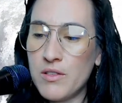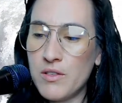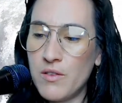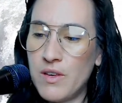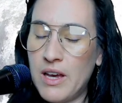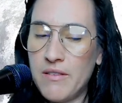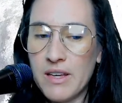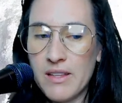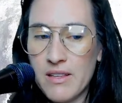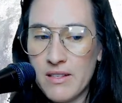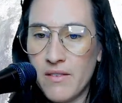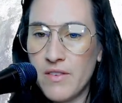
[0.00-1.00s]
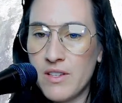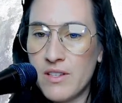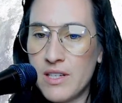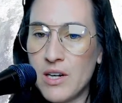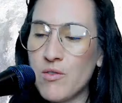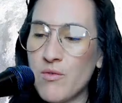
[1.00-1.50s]
So they have like the 7
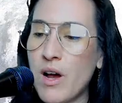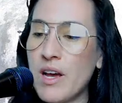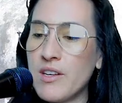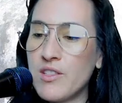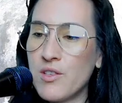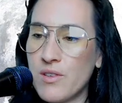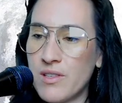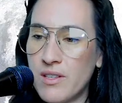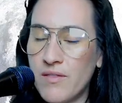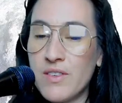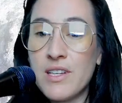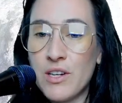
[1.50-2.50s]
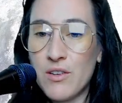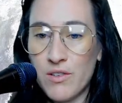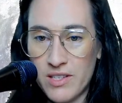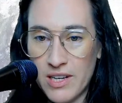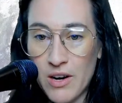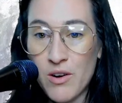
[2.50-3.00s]
sacred rites or the 7 sacred
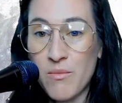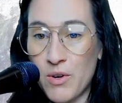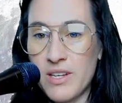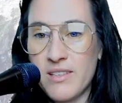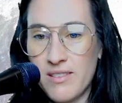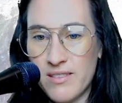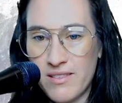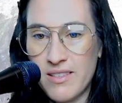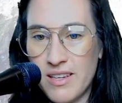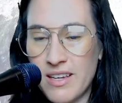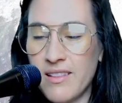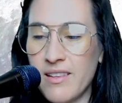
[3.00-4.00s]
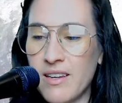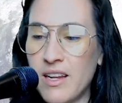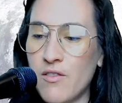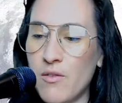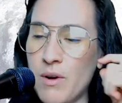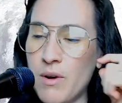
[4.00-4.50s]
ceremonies in the
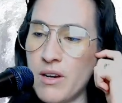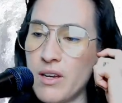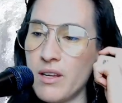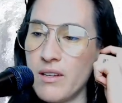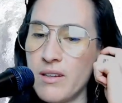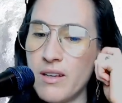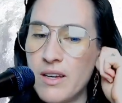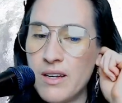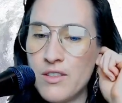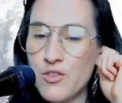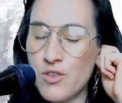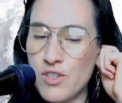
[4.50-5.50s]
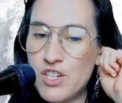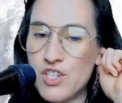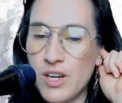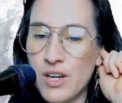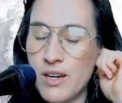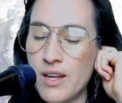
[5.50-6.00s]
Native American
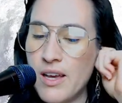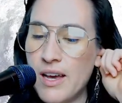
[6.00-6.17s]
tradition.